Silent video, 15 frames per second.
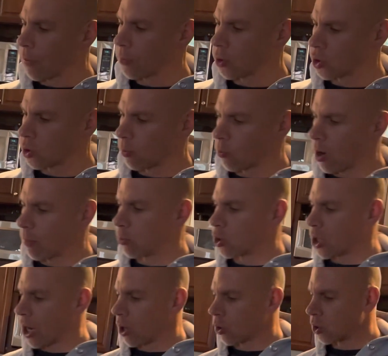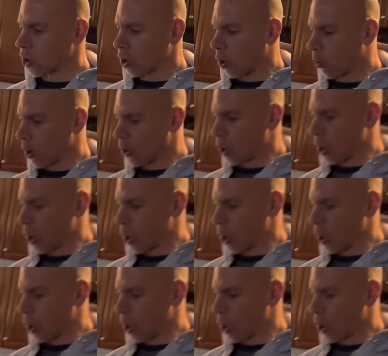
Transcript: Get some red potatoes to go with